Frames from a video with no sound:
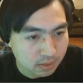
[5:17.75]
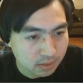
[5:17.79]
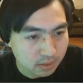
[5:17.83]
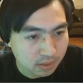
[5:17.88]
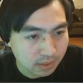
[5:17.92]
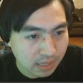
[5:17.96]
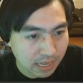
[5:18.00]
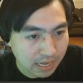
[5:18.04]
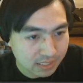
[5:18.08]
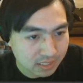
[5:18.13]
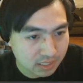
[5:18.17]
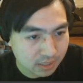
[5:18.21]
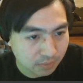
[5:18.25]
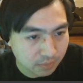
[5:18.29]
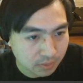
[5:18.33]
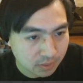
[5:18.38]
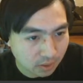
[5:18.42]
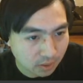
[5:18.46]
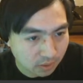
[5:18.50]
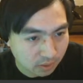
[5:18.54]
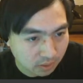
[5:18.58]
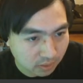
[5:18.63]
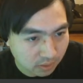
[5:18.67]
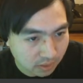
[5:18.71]
the last jump is
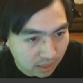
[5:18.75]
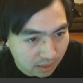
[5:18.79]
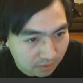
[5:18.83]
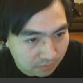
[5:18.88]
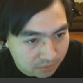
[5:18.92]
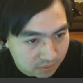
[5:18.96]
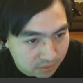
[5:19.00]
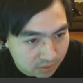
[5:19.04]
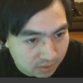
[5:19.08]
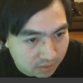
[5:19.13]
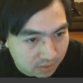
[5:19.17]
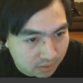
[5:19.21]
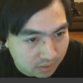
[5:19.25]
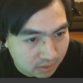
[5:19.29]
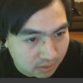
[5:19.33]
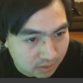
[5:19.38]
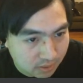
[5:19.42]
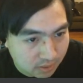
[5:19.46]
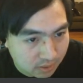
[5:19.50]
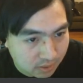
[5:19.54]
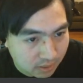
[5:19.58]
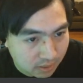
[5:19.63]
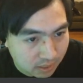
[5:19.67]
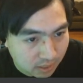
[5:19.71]
on a left
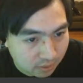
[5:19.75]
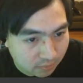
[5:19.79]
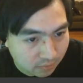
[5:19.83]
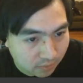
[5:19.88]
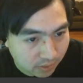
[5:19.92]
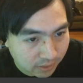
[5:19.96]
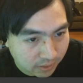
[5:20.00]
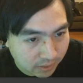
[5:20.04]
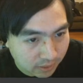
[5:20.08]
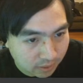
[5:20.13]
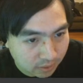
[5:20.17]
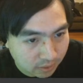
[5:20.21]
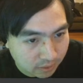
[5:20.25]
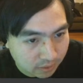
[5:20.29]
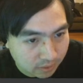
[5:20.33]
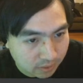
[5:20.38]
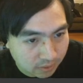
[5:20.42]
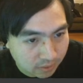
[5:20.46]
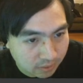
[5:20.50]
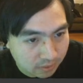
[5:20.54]
and a right here.